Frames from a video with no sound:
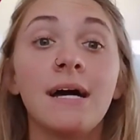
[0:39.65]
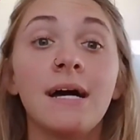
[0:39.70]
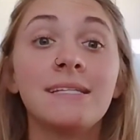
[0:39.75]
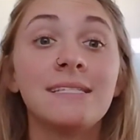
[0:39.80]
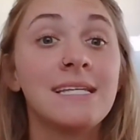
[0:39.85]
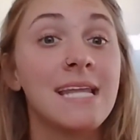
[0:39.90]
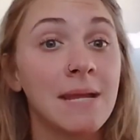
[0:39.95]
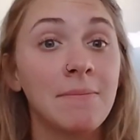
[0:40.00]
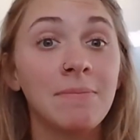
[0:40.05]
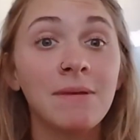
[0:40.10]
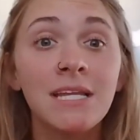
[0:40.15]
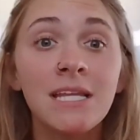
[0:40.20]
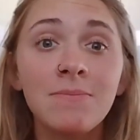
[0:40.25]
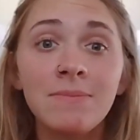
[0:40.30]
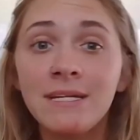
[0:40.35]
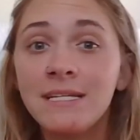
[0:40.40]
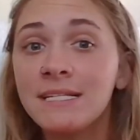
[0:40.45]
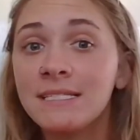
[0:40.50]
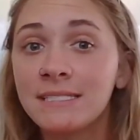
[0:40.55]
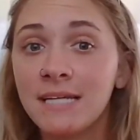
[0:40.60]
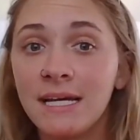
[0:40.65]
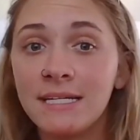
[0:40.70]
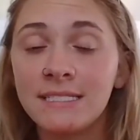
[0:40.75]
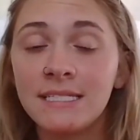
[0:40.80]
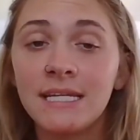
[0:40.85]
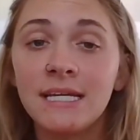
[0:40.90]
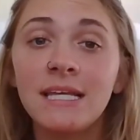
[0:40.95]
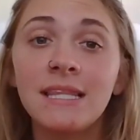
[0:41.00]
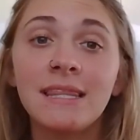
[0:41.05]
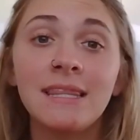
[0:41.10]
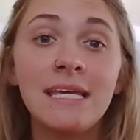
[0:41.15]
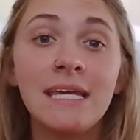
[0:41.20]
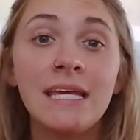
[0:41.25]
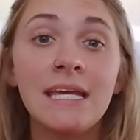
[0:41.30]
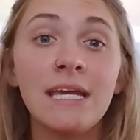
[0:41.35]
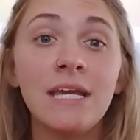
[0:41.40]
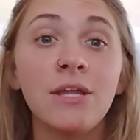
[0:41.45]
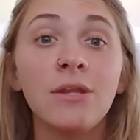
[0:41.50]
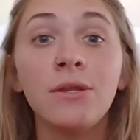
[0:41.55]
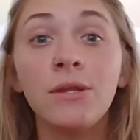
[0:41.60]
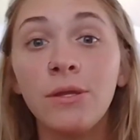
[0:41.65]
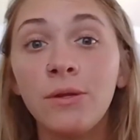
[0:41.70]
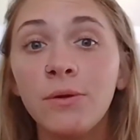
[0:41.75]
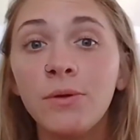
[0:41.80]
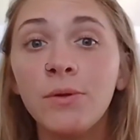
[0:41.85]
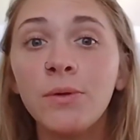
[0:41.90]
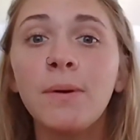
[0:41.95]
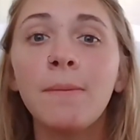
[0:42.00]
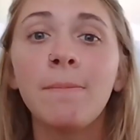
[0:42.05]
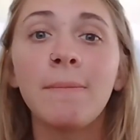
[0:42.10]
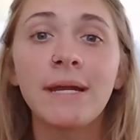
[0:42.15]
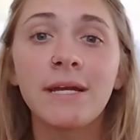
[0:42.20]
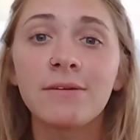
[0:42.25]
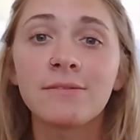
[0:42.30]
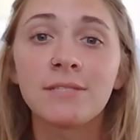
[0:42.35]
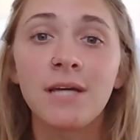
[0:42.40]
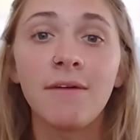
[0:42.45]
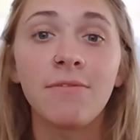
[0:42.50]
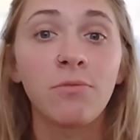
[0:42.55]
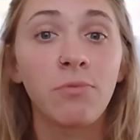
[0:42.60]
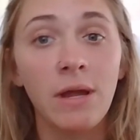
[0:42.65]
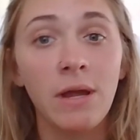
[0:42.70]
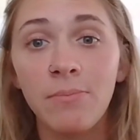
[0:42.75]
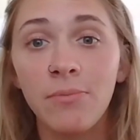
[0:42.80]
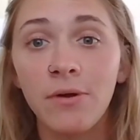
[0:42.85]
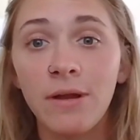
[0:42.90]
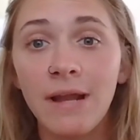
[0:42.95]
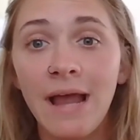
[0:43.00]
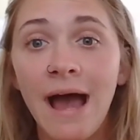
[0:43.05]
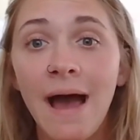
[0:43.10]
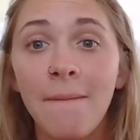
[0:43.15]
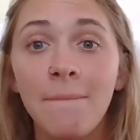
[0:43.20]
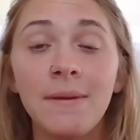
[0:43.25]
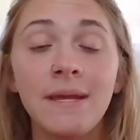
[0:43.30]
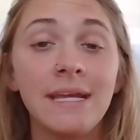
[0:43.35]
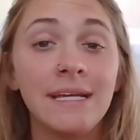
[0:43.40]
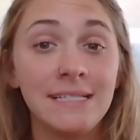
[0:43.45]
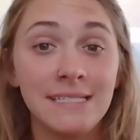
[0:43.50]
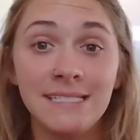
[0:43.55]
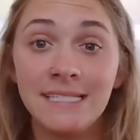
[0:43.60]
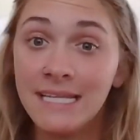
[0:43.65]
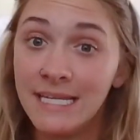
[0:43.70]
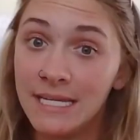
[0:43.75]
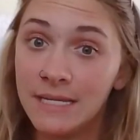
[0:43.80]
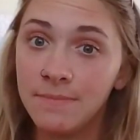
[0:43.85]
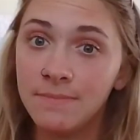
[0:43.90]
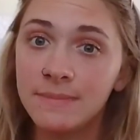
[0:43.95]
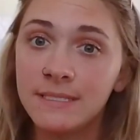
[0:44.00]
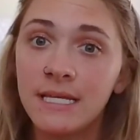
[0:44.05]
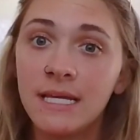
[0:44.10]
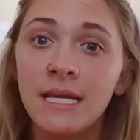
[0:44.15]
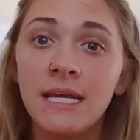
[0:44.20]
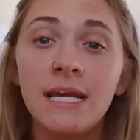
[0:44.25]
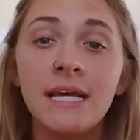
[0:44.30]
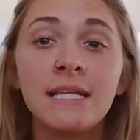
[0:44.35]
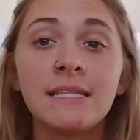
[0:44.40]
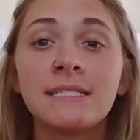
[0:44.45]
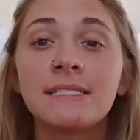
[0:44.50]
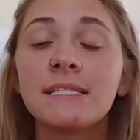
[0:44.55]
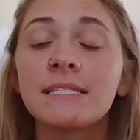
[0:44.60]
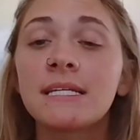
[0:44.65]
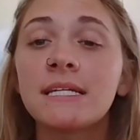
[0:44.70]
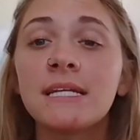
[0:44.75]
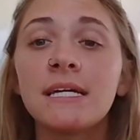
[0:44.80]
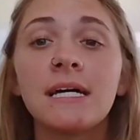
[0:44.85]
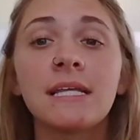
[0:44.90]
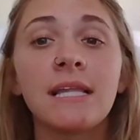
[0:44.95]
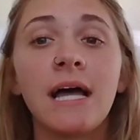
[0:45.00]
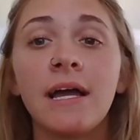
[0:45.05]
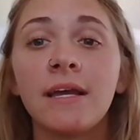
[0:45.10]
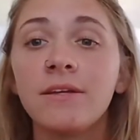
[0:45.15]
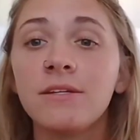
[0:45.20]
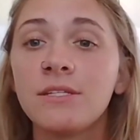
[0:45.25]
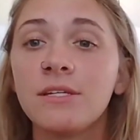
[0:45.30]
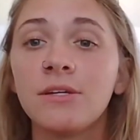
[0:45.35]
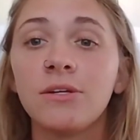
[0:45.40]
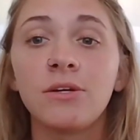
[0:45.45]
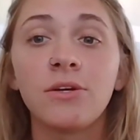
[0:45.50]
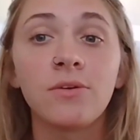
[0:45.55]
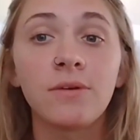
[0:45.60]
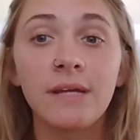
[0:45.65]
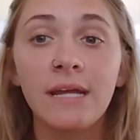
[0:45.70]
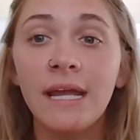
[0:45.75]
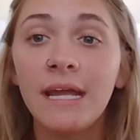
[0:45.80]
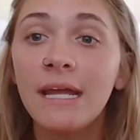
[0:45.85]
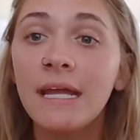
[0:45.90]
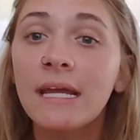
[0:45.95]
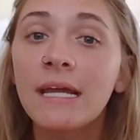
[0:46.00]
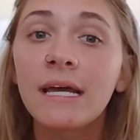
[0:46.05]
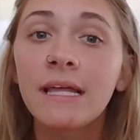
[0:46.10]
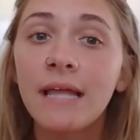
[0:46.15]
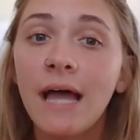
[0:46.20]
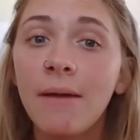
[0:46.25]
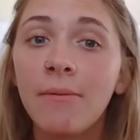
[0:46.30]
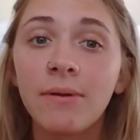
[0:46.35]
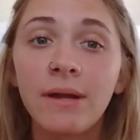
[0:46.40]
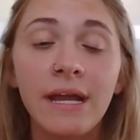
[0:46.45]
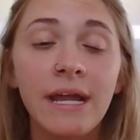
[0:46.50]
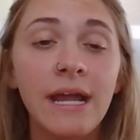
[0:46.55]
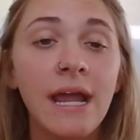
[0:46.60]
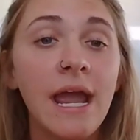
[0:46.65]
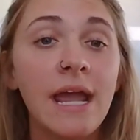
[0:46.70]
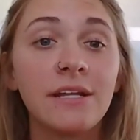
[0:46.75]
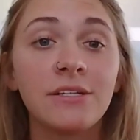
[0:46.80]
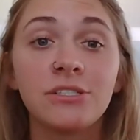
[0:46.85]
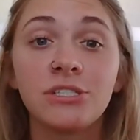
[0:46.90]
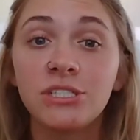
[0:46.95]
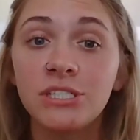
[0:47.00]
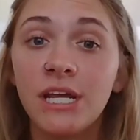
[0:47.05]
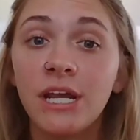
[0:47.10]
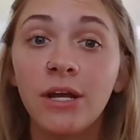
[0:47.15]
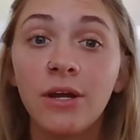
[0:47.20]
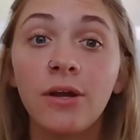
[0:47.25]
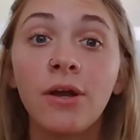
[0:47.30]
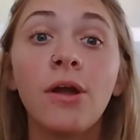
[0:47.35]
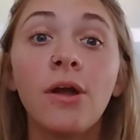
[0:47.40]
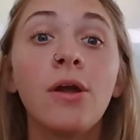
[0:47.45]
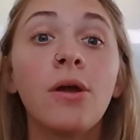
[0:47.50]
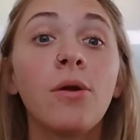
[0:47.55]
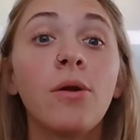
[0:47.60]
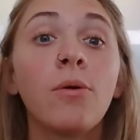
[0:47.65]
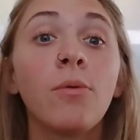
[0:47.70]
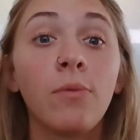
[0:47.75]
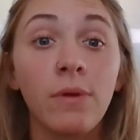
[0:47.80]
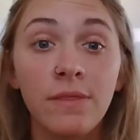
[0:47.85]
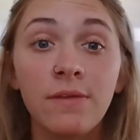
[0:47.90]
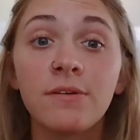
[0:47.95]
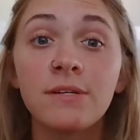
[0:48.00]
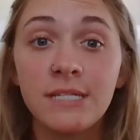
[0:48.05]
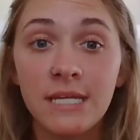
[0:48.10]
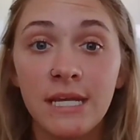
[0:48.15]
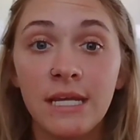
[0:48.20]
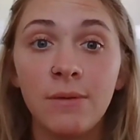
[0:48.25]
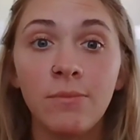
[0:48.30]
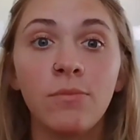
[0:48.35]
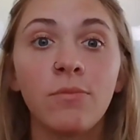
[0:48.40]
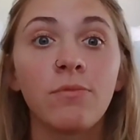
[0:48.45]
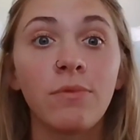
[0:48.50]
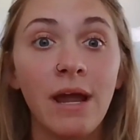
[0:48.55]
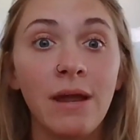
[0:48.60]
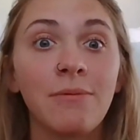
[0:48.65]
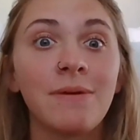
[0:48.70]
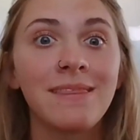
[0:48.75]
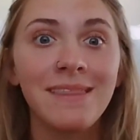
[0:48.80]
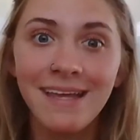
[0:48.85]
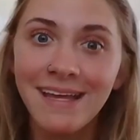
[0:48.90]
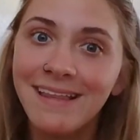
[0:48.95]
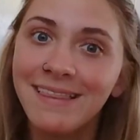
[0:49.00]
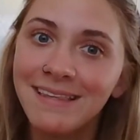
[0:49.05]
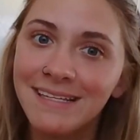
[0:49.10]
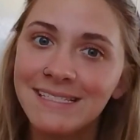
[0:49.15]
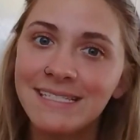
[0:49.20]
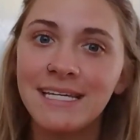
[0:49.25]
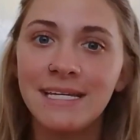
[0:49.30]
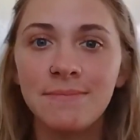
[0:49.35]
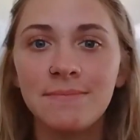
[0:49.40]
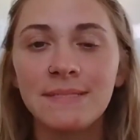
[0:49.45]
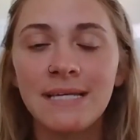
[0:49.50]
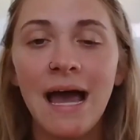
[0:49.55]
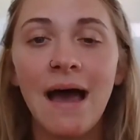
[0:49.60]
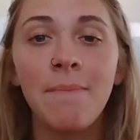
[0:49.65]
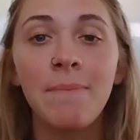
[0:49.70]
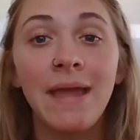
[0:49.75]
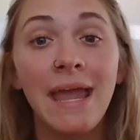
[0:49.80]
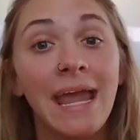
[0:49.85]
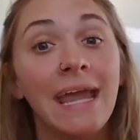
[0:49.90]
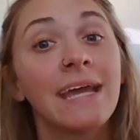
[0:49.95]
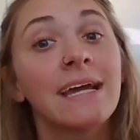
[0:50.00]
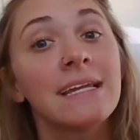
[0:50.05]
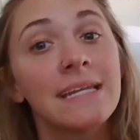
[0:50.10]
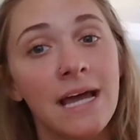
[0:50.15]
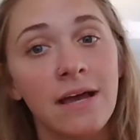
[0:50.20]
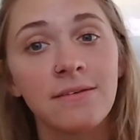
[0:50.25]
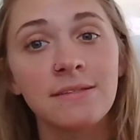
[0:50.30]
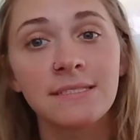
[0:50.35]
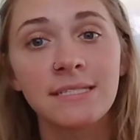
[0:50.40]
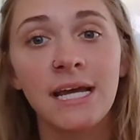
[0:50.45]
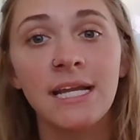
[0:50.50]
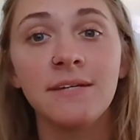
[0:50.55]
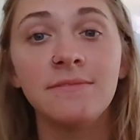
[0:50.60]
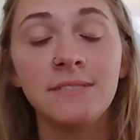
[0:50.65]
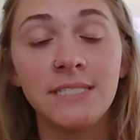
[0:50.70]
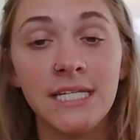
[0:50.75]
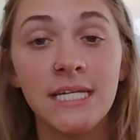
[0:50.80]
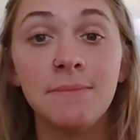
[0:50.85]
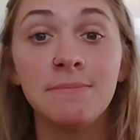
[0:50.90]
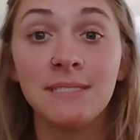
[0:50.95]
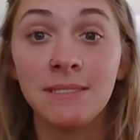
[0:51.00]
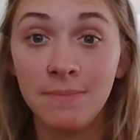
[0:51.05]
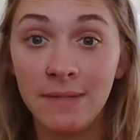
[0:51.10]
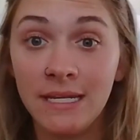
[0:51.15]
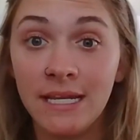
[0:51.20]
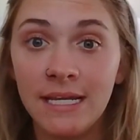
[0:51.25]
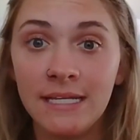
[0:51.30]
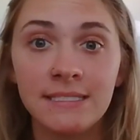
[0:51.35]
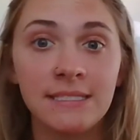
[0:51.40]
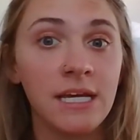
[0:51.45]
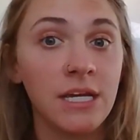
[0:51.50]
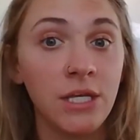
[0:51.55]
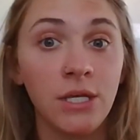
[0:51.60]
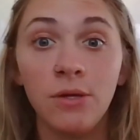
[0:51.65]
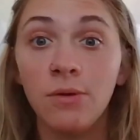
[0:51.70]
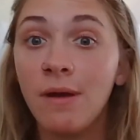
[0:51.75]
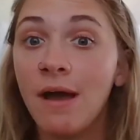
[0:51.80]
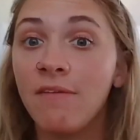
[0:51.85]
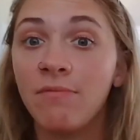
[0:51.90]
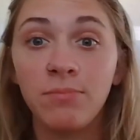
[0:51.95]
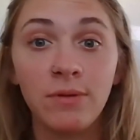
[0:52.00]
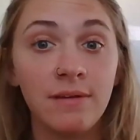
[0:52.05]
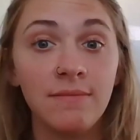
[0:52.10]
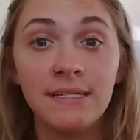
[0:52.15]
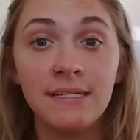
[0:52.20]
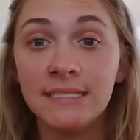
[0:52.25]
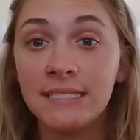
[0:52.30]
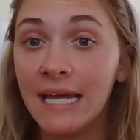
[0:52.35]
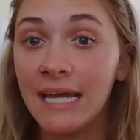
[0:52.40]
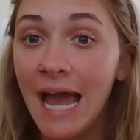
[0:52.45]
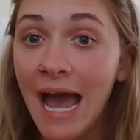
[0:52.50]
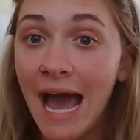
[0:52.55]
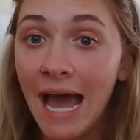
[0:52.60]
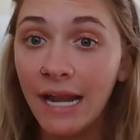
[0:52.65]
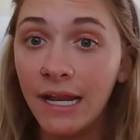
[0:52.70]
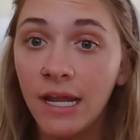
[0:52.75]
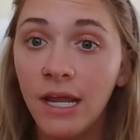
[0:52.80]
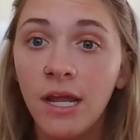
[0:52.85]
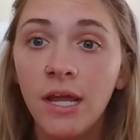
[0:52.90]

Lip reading: Today I'm going to be discussing the new Microsoft Whiteboard app in Teams. This is going to allow you to create, collaborate, and share with your team right within the Teams app and outside of Teams meetings that you have previously had.